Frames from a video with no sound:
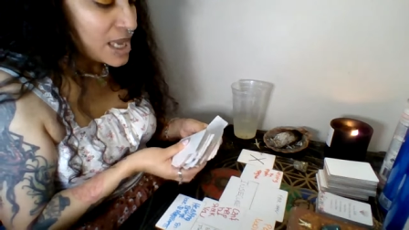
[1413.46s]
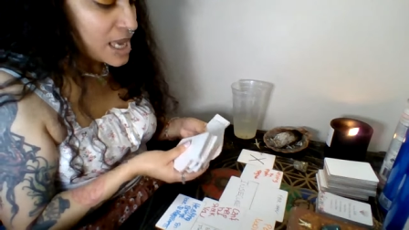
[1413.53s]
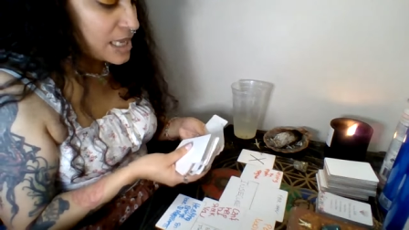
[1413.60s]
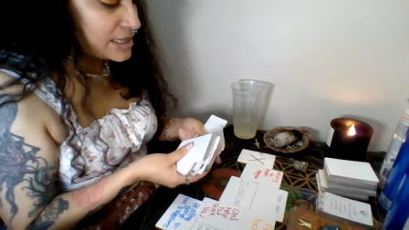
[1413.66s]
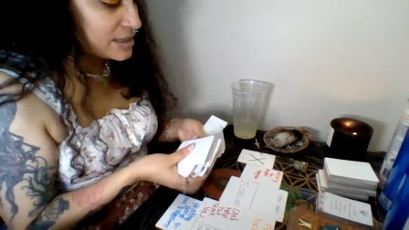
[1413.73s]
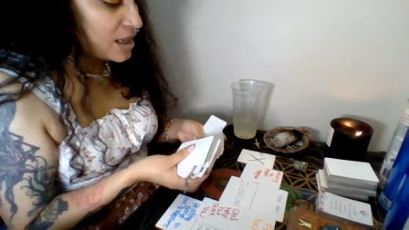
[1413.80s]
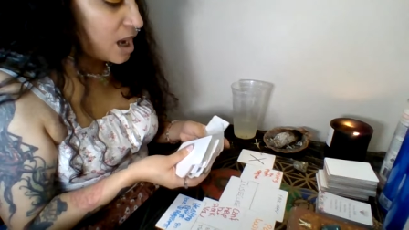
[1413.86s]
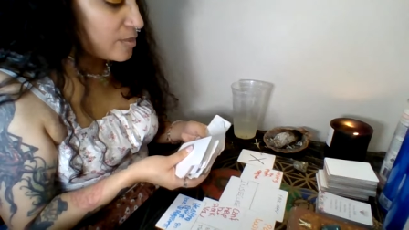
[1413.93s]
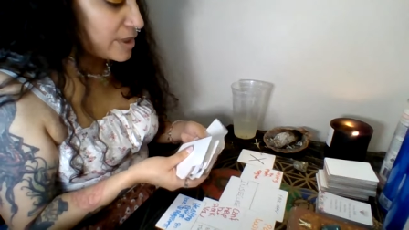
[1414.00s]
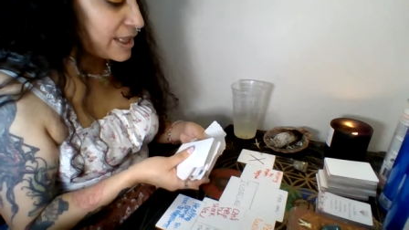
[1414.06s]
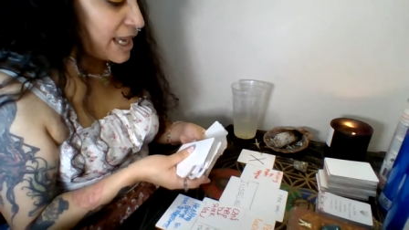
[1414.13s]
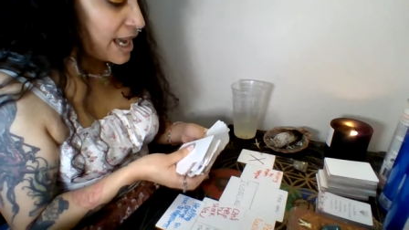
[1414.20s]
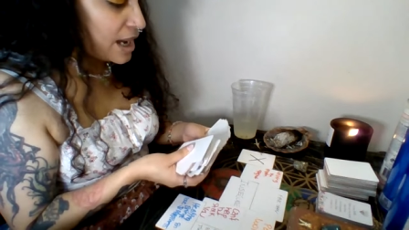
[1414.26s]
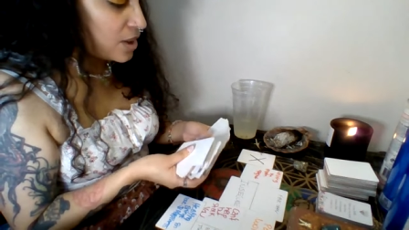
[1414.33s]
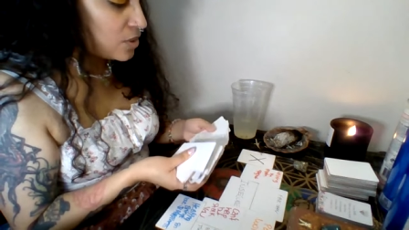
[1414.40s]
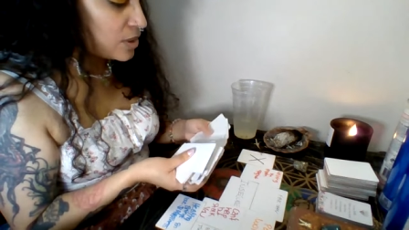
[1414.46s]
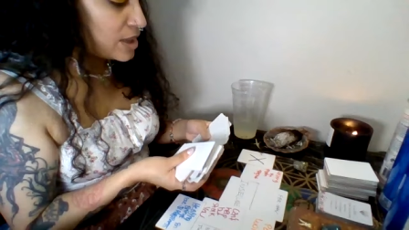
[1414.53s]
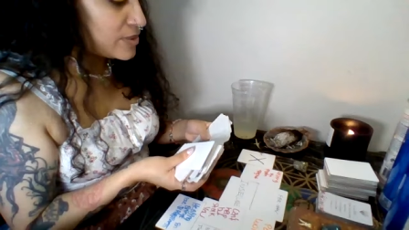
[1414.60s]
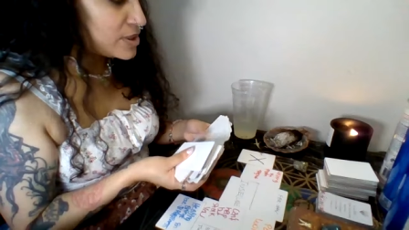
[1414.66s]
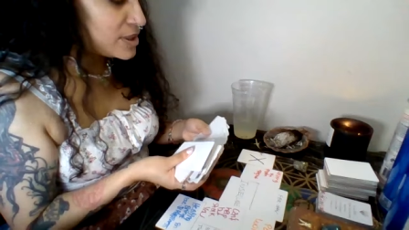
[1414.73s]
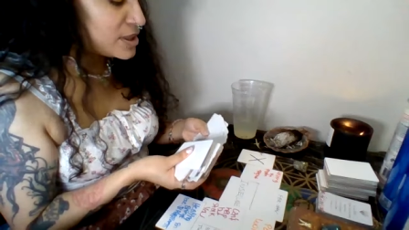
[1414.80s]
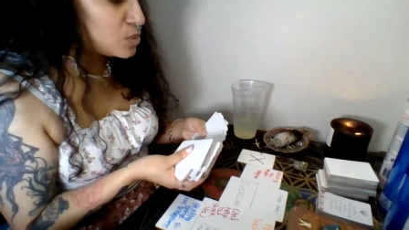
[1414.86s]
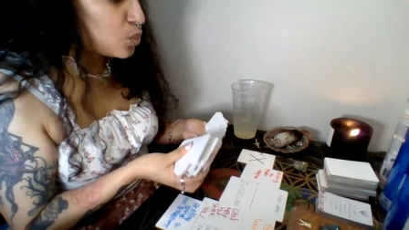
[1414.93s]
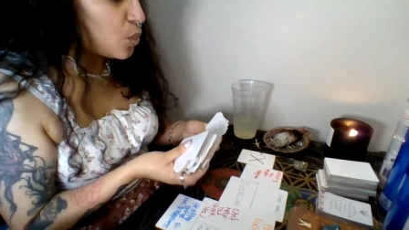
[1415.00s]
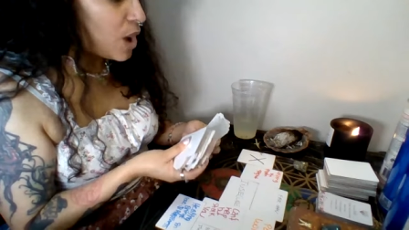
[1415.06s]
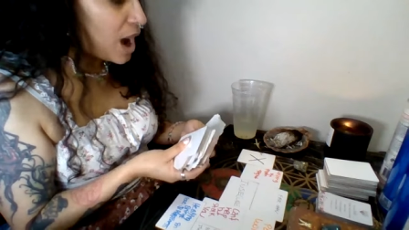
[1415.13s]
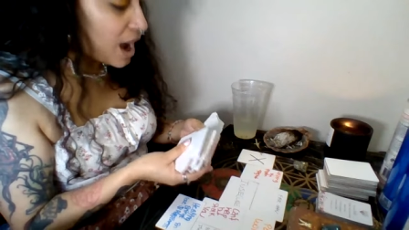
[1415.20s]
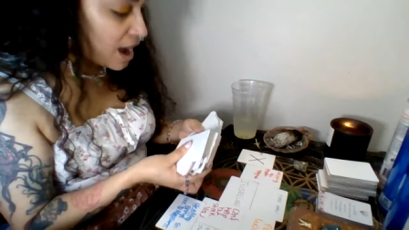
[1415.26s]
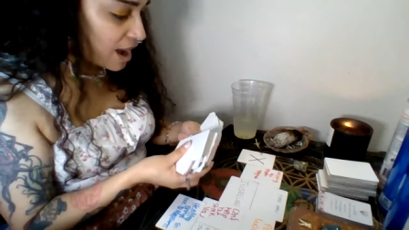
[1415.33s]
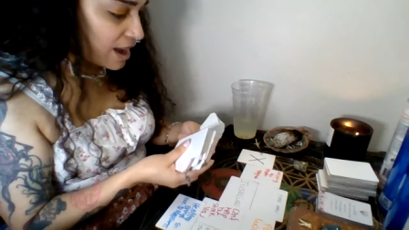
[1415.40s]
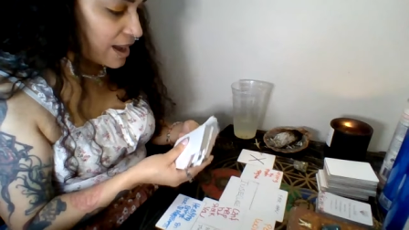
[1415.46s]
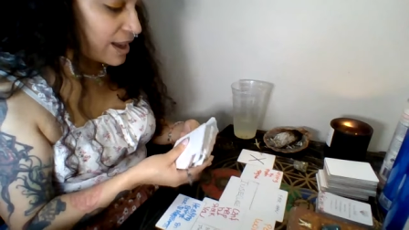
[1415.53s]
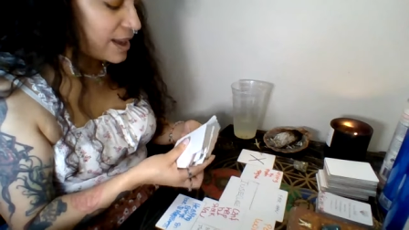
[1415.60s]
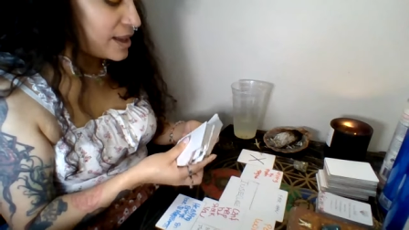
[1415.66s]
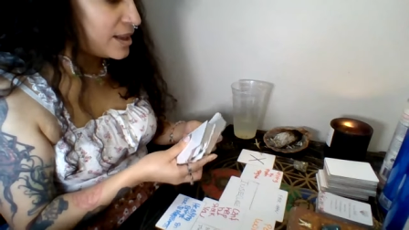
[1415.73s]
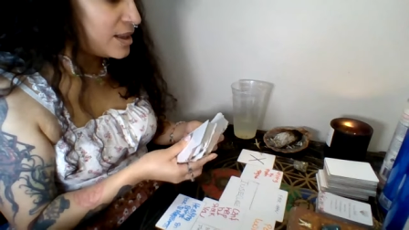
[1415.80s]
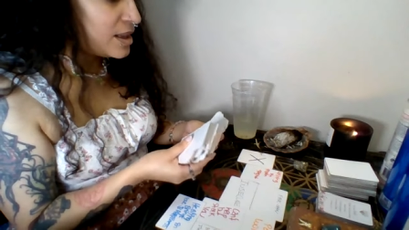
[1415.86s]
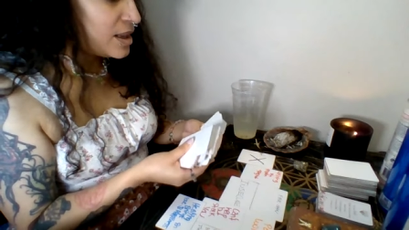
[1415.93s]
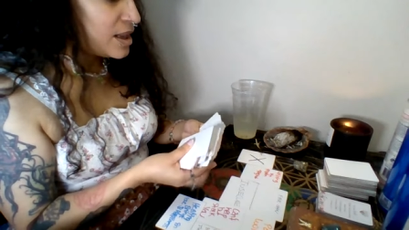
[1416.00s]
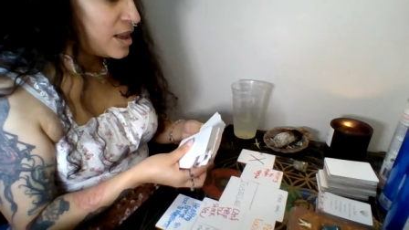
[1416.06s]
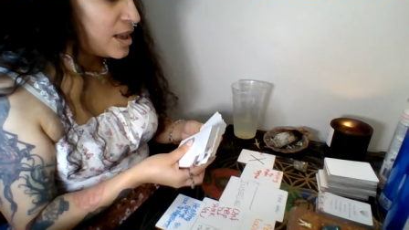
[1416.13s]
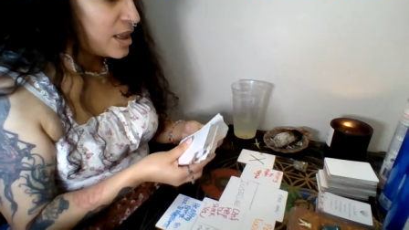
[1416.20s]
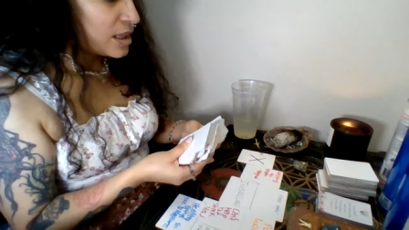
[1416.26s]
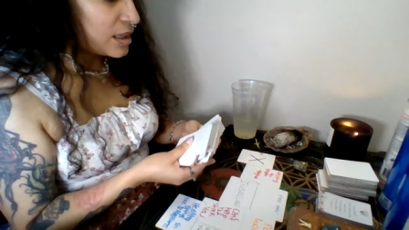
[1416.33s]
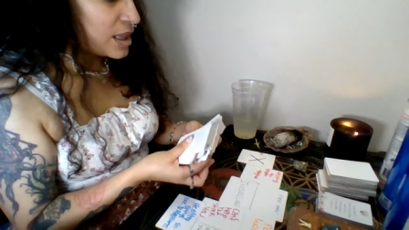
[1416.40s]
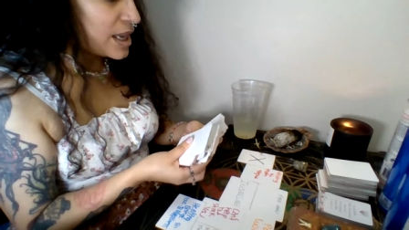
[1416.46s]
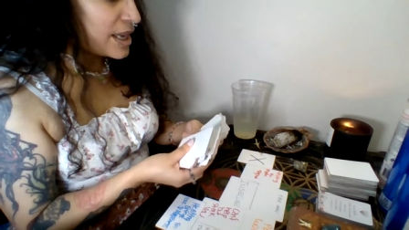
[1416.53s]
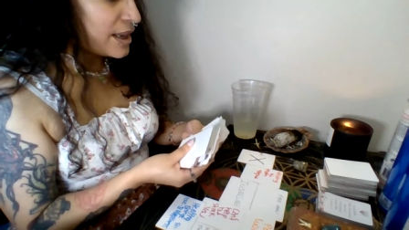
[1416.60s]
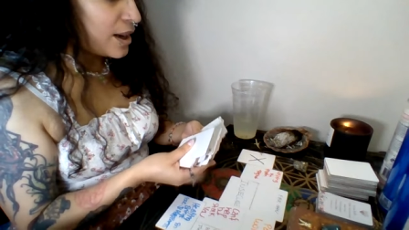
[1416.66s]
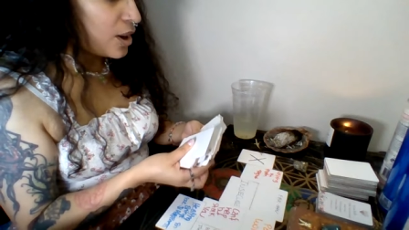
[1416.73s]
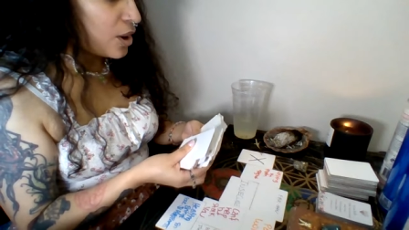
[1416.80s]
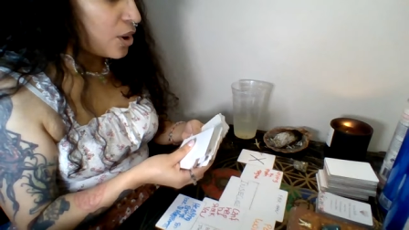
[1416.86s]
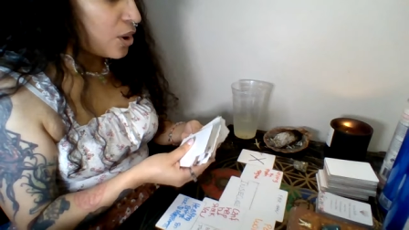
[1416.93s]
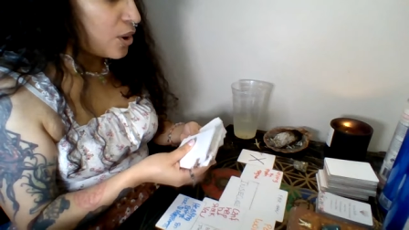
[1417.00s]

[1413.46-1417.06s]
is coming out, and this is why, like,